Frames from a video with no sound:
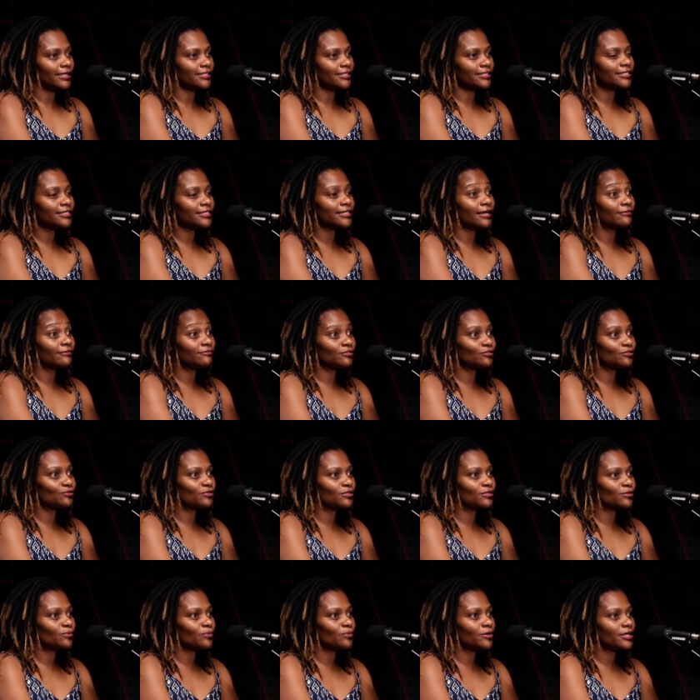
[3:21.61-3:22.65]
I still have to
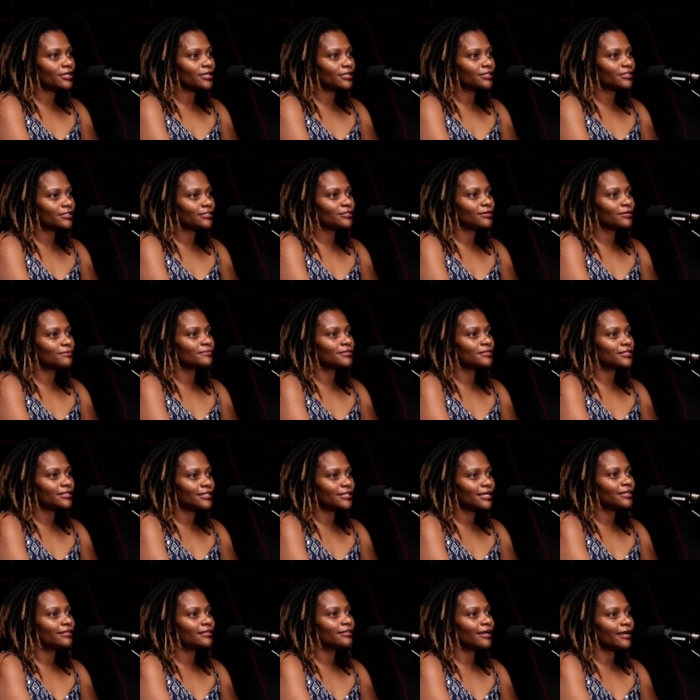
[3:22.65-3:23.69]
do the work. So I'm,
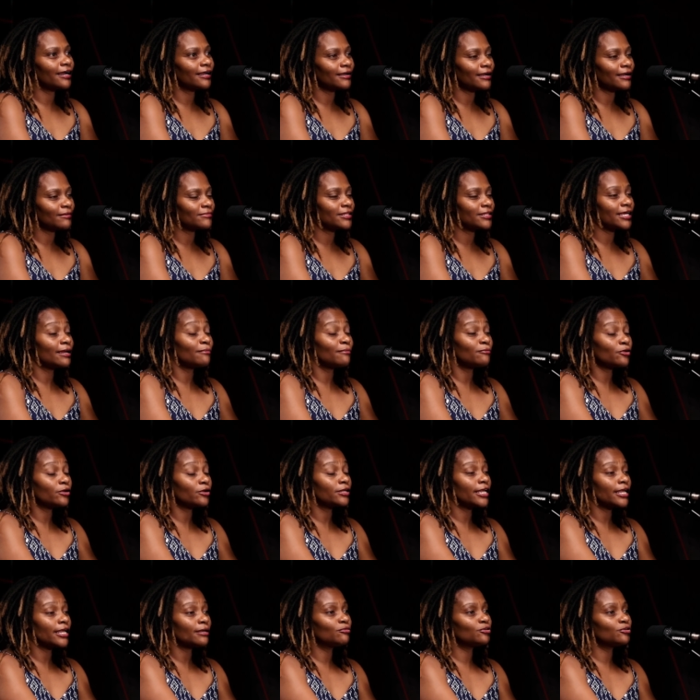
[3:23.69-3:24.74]
then I, I then I'm
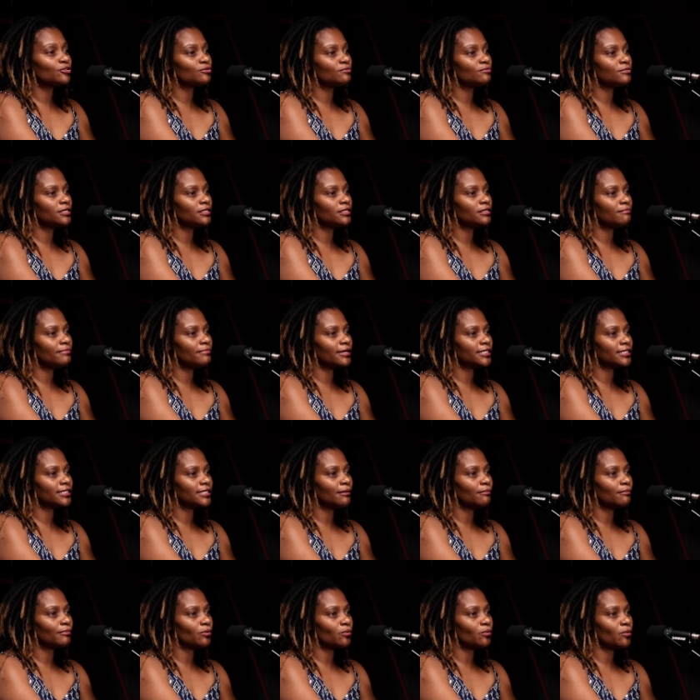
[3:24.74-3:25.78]
not able to be the best
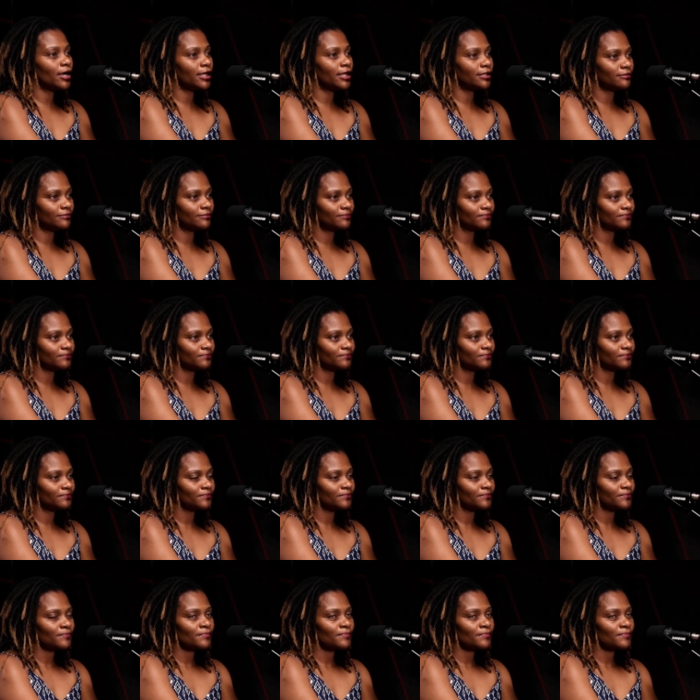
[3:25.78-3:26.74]
number one. Yeah.